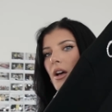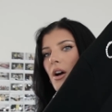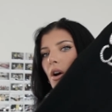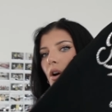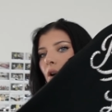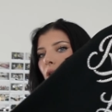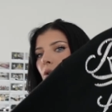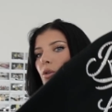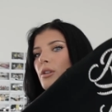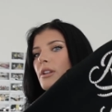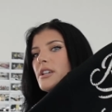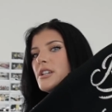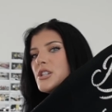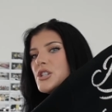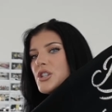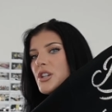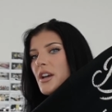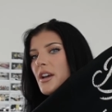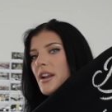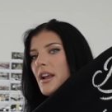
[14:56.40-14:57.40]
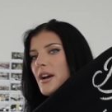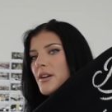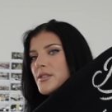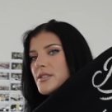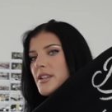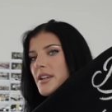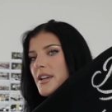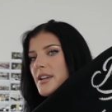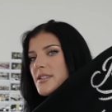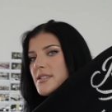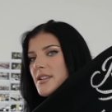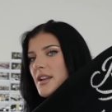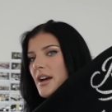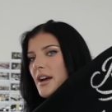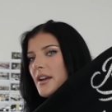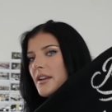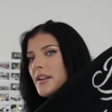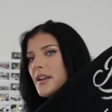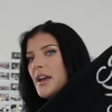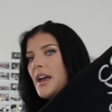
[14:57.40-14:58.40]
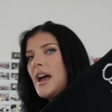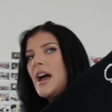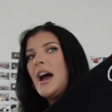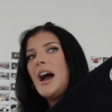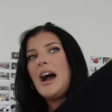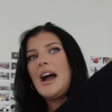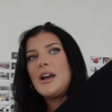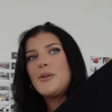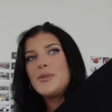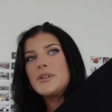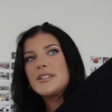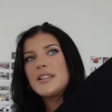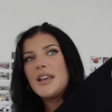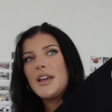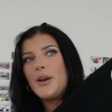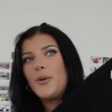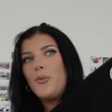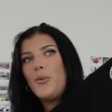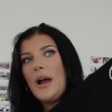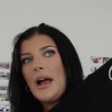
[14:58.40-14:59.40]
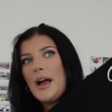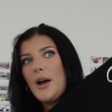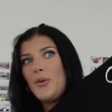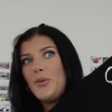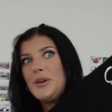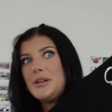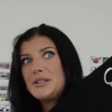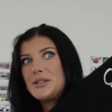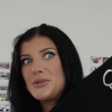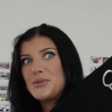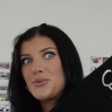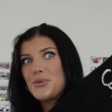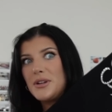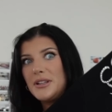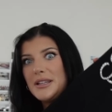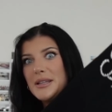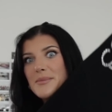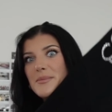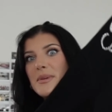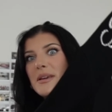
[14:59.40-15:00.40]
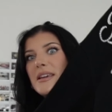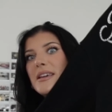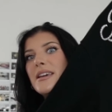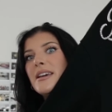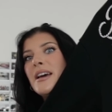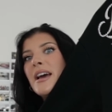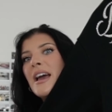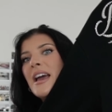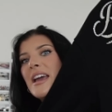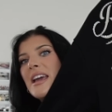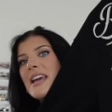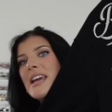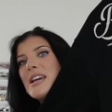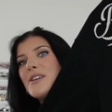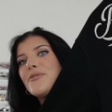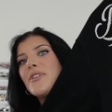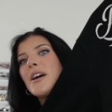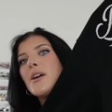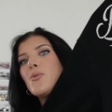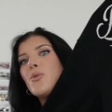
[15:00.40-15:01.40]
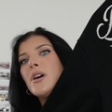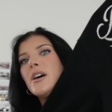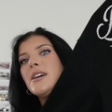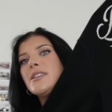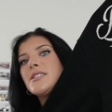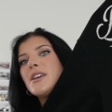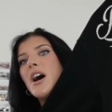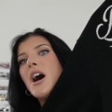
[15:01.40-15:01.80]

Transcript: holy shit, how sick is that? I was like, wow, this is really me if I was